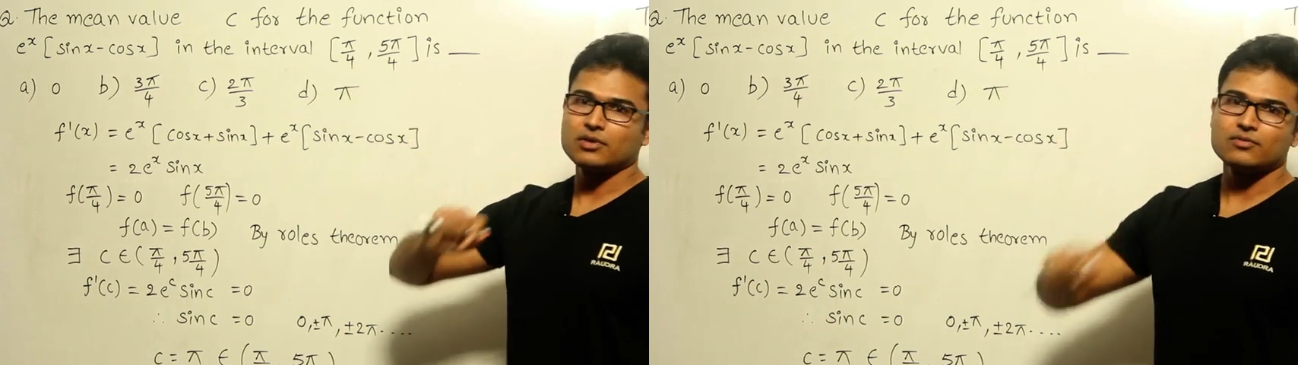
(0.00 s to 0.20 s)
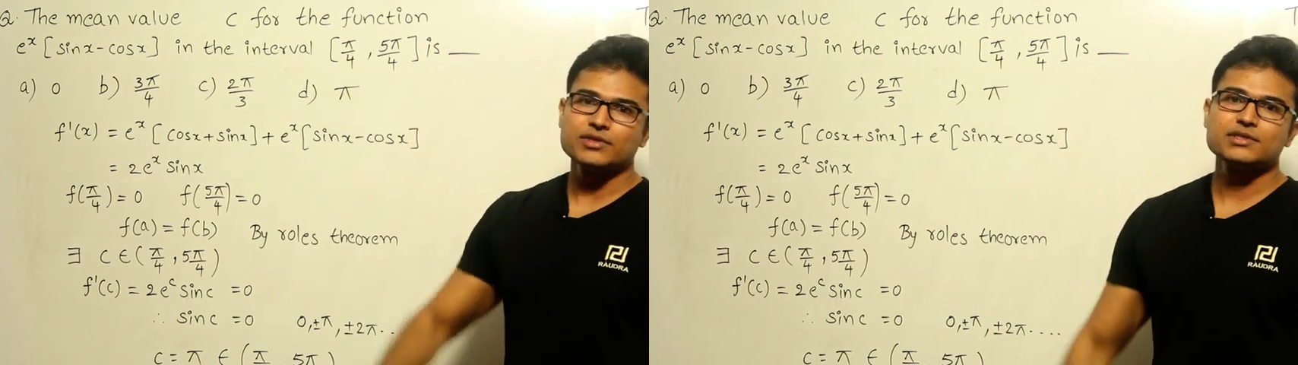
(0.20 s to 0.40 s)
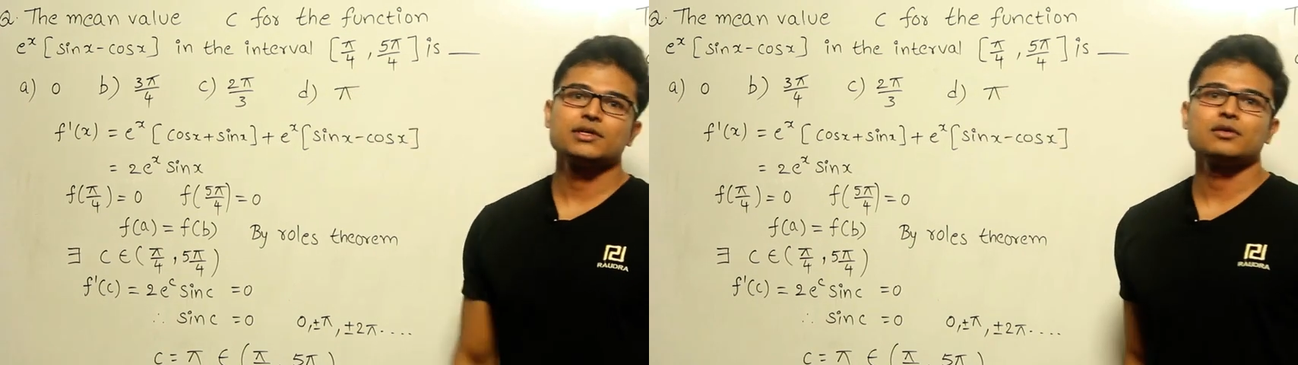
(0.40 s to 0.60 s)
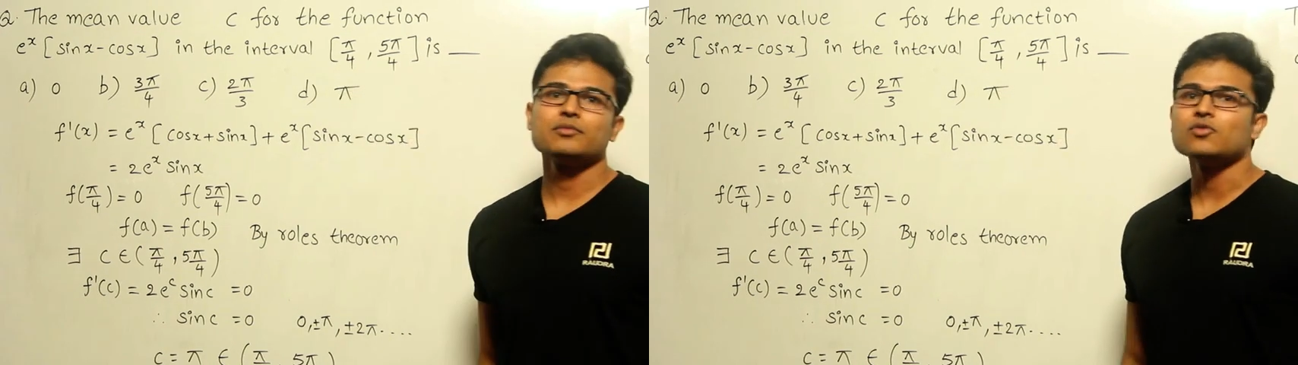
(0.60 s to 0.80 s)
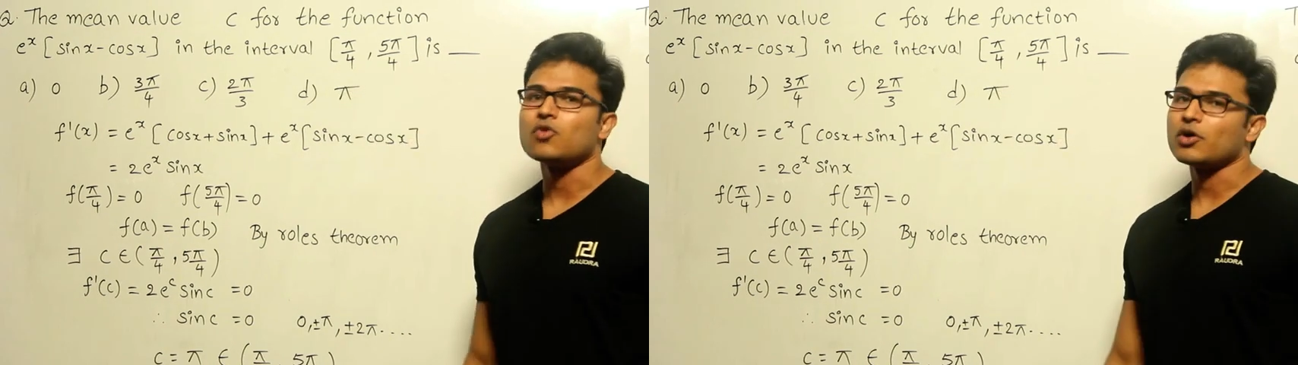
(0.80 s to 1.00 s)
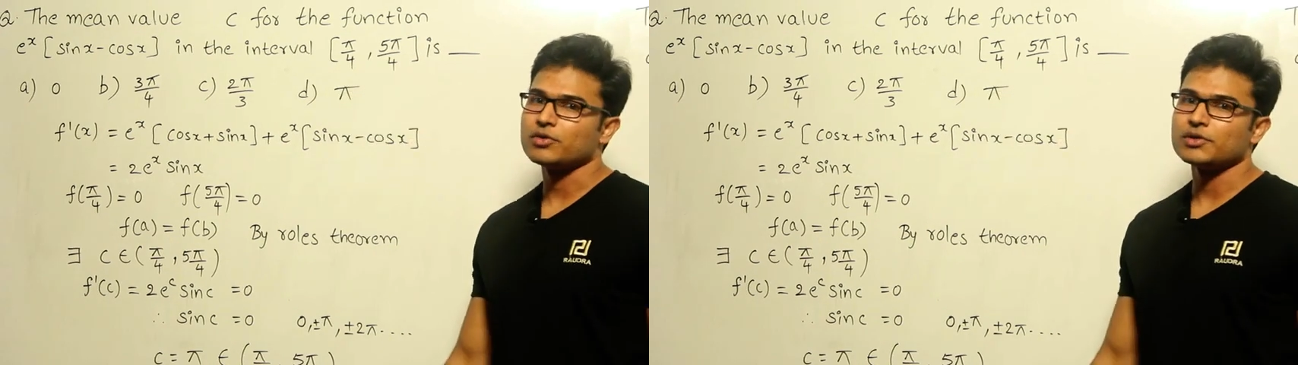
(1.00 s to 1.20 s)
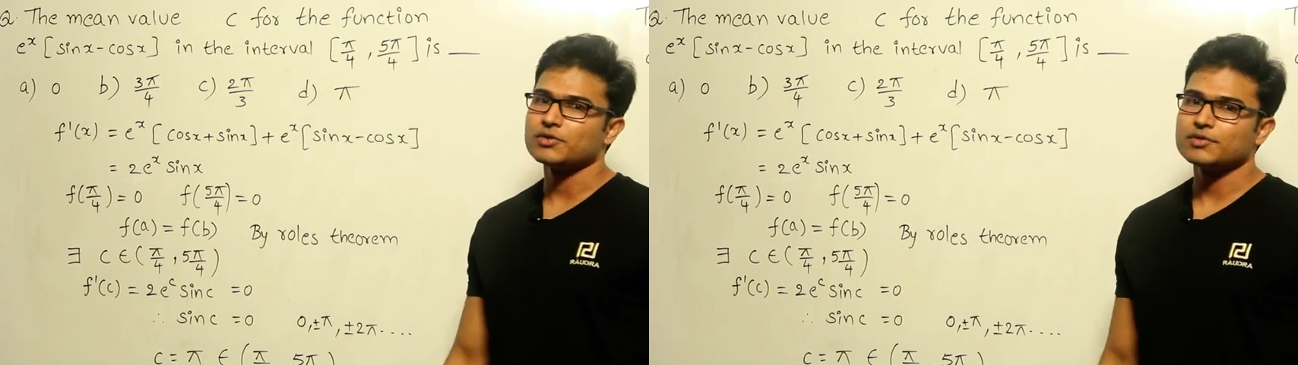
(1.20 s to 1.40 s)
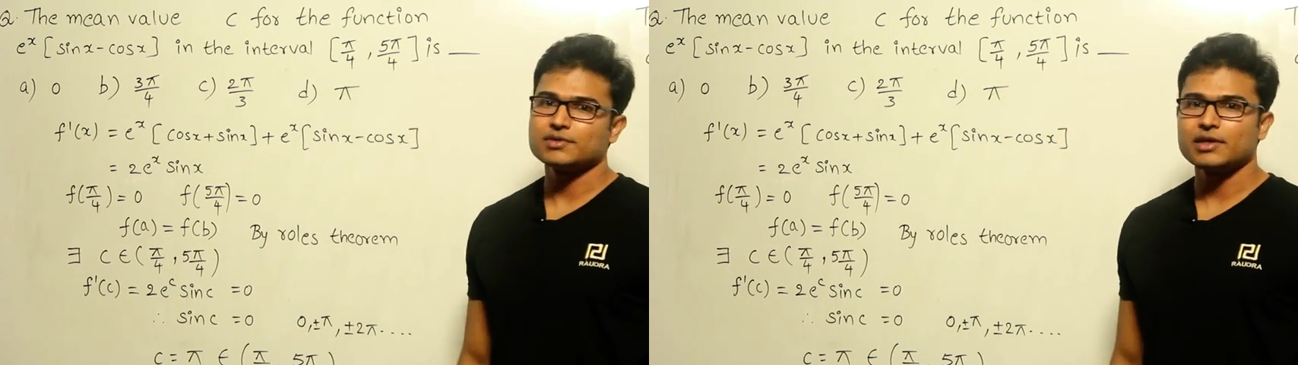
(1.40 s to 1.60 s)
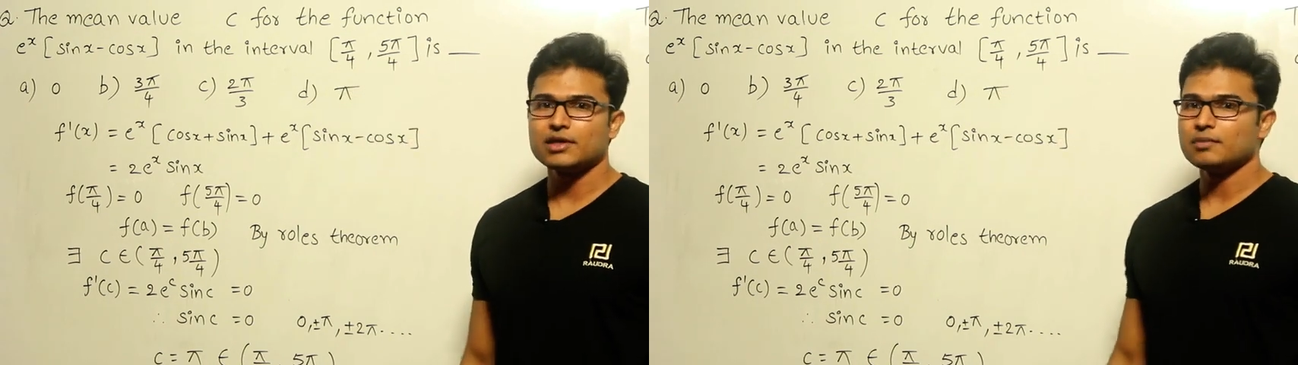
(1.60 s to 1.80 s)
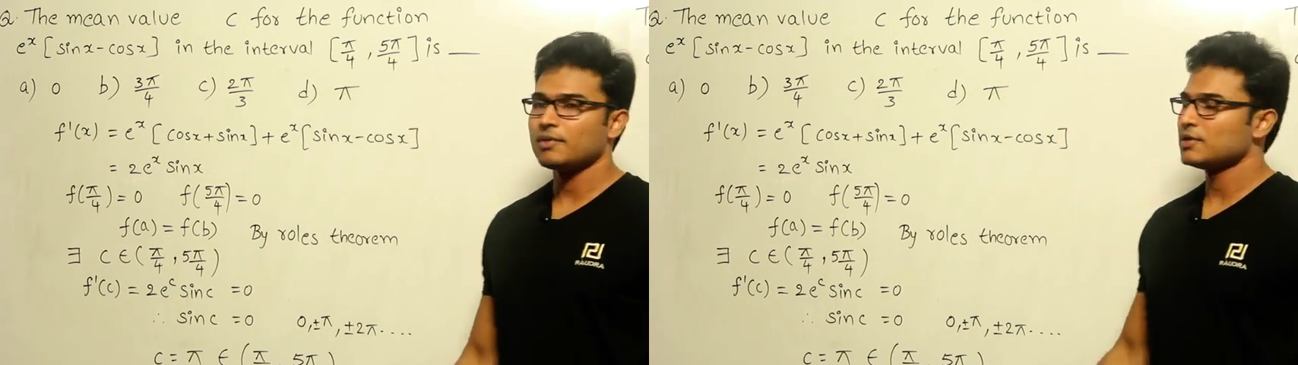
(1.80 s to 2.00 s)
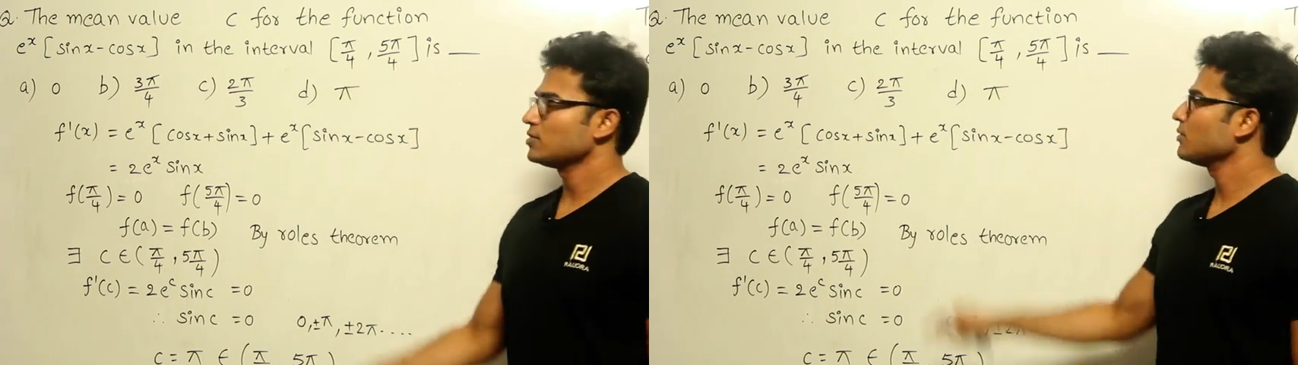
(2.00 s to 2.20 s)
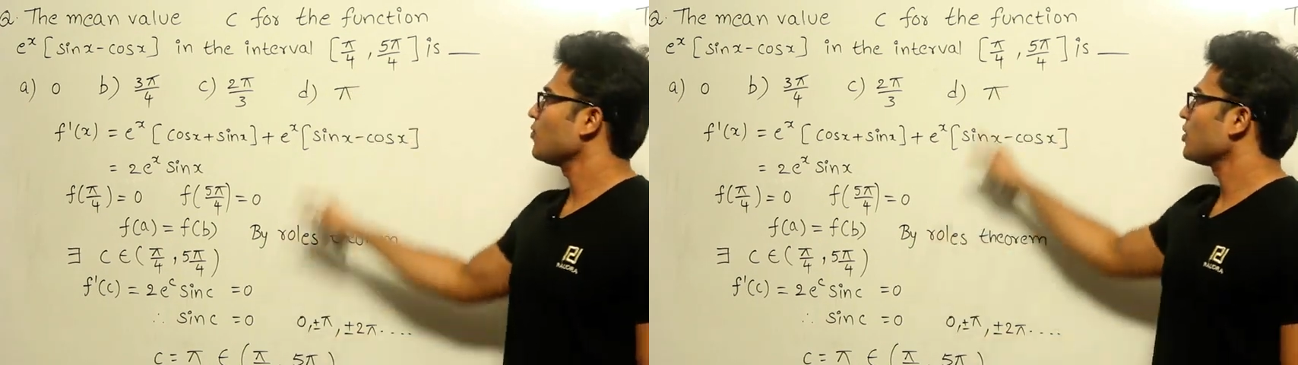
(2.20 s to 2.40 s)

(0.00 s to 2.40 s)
Now which theorem you want to use, that depends on